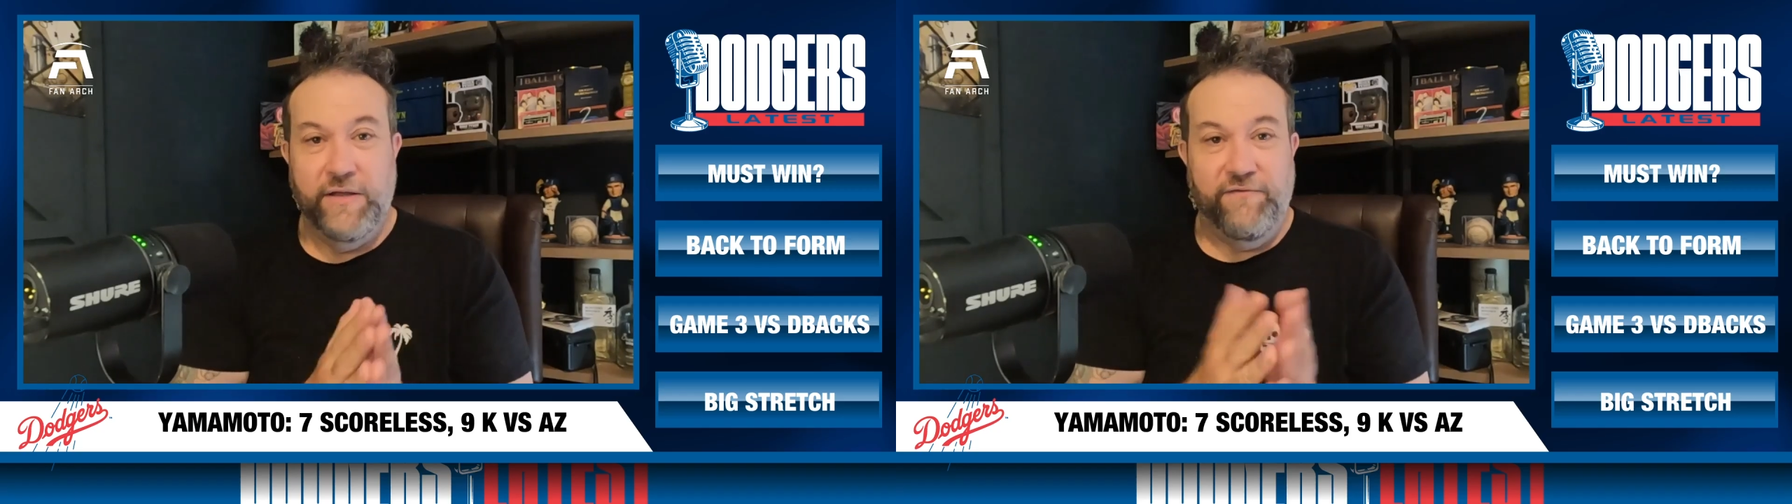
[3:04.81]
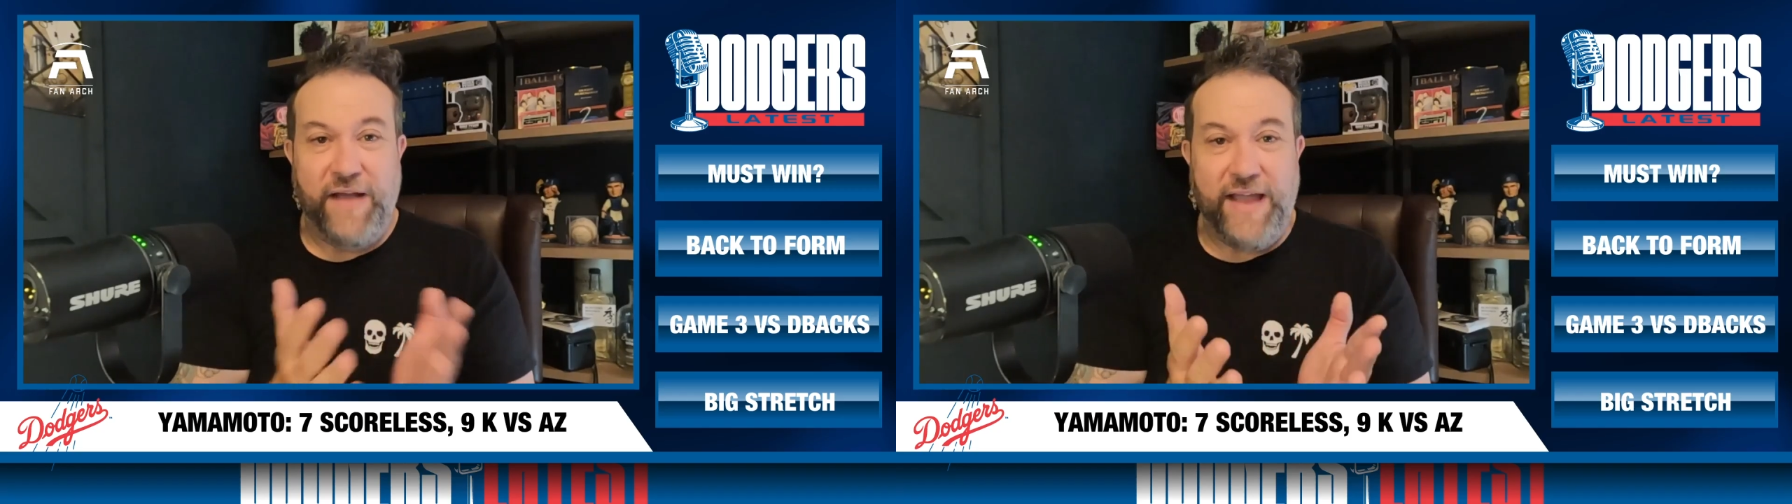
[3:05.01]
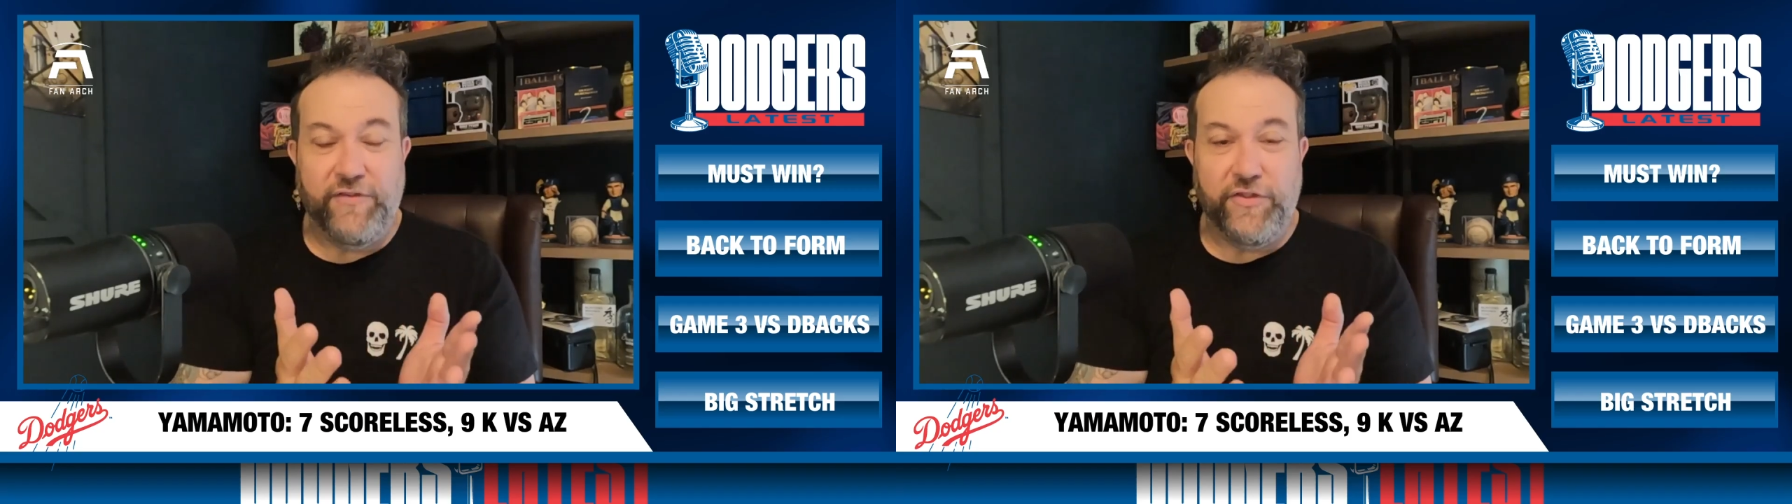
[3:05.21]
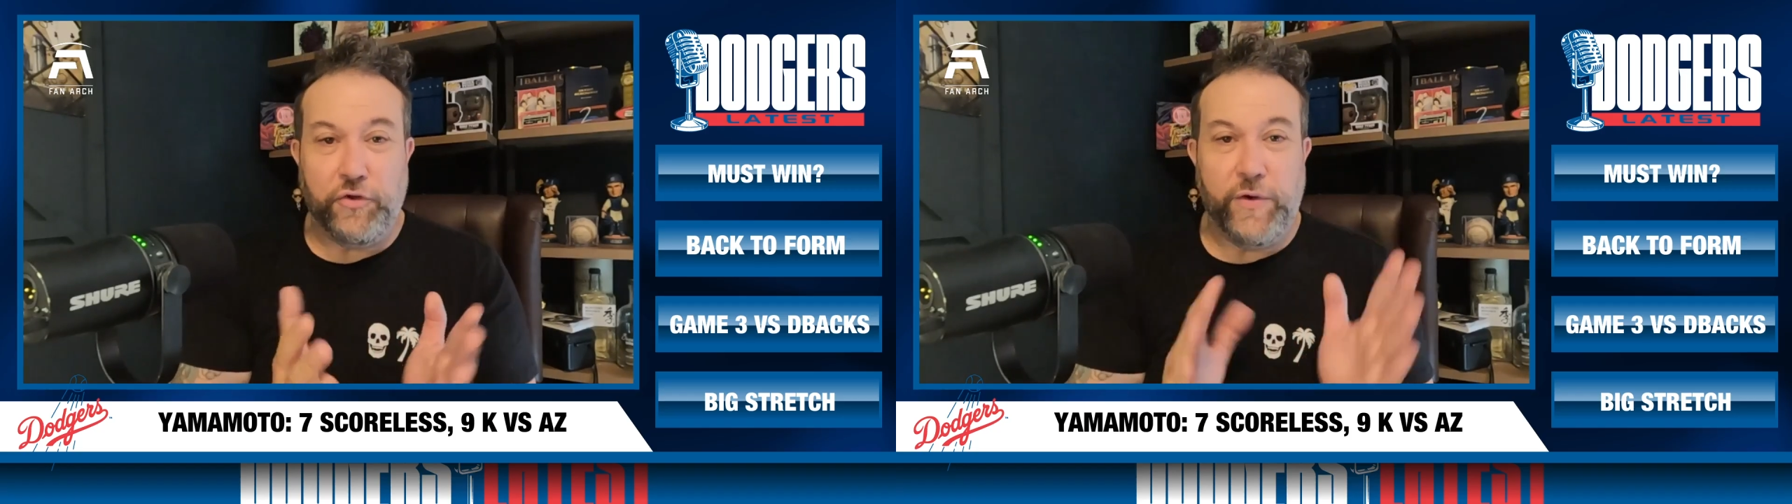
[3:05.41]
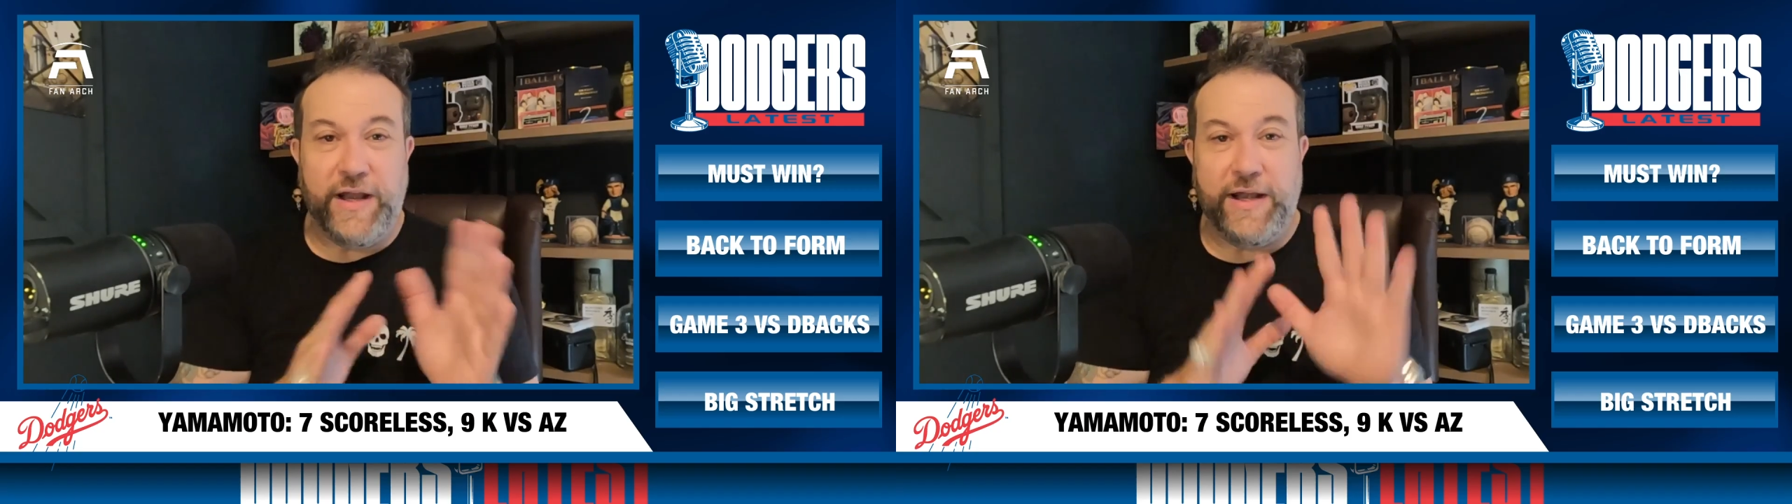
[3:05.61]

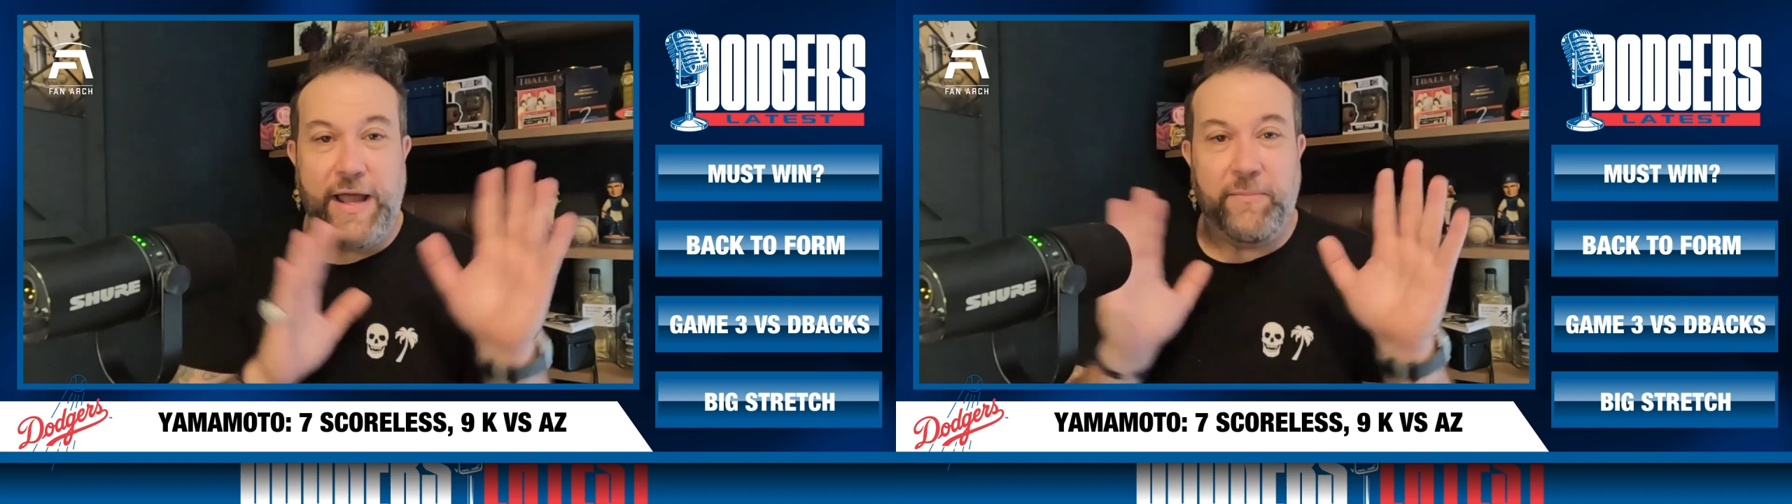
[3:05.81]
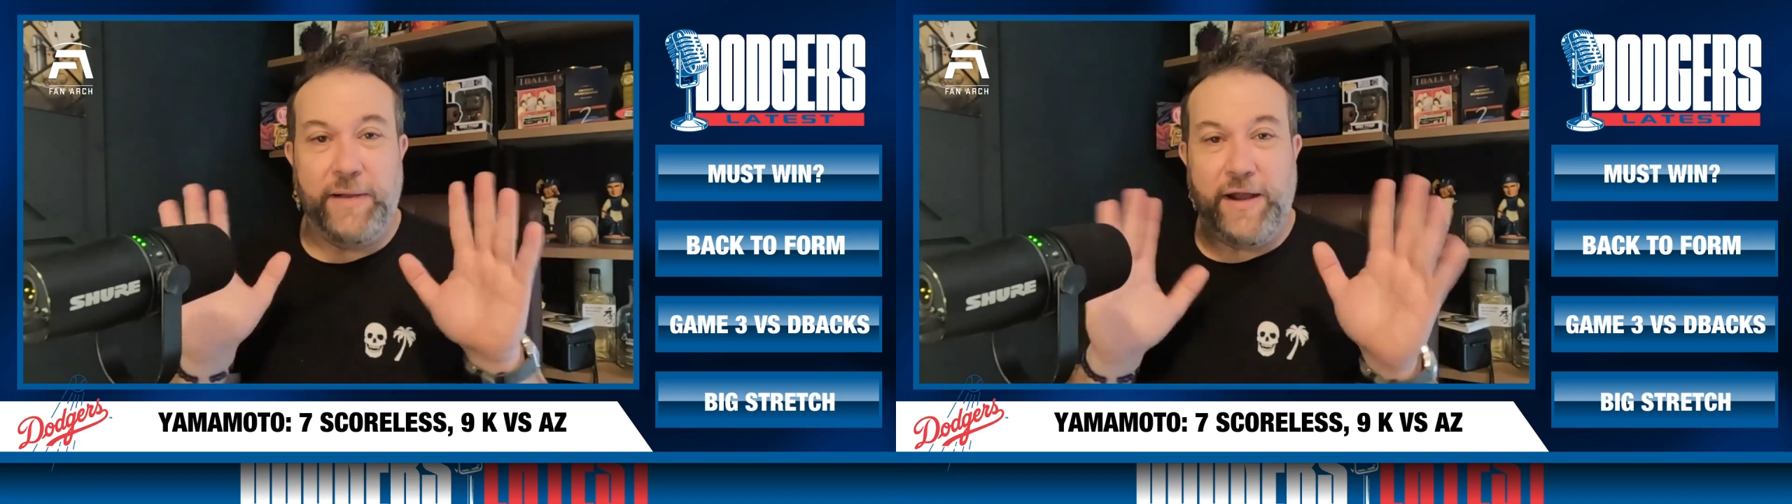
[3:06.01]
5-3, not